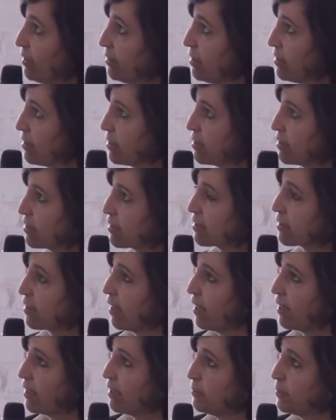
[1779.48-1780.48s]
This is
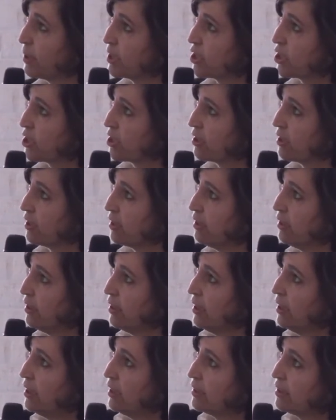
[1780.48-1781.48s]

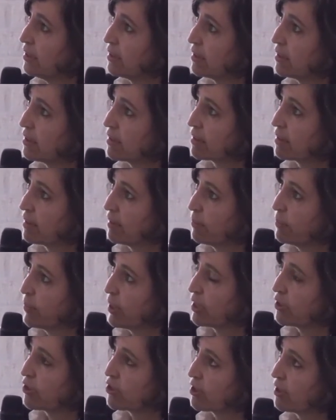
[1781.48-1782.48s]
Tarlabaşı. This is a
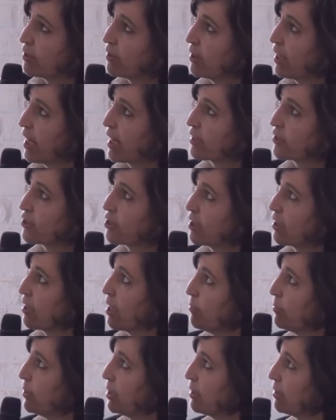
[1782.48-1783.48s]
picture actually
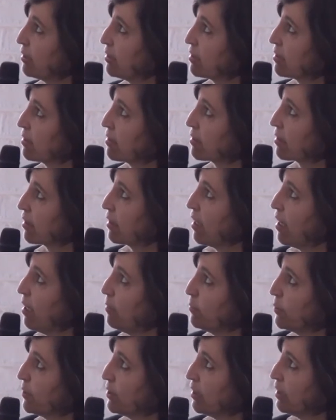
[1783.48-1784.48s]
coming. This is the
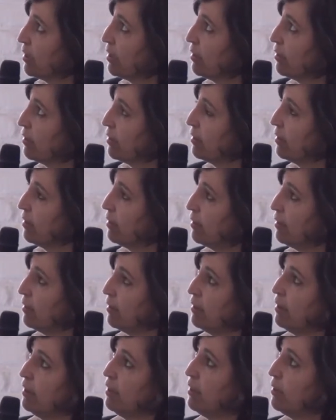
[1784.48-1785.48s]
company
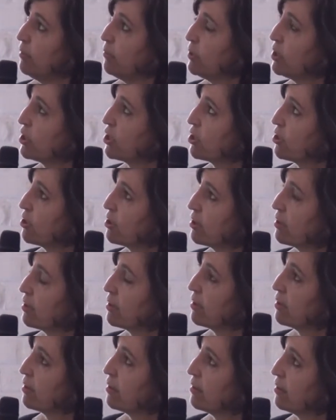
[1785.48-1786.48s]
which
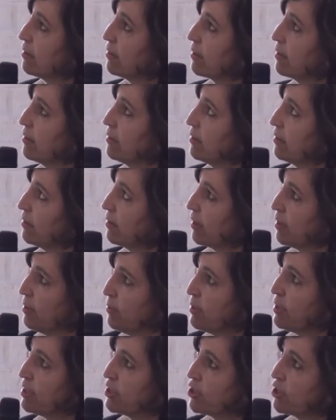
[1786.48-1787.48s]

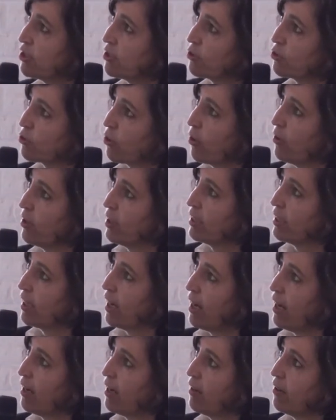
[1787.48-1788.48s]
image showing
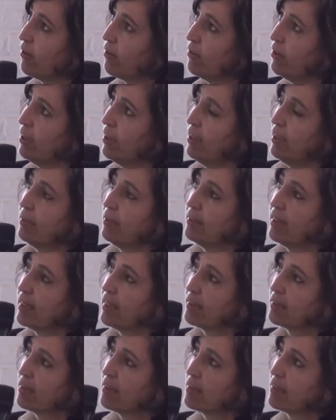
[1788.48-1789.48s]
how the
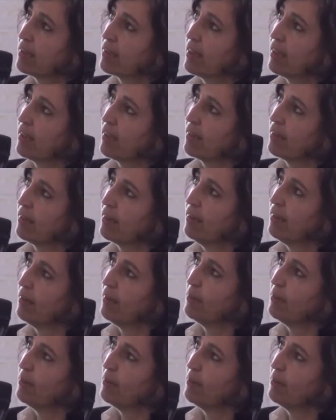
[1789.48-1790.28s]
existing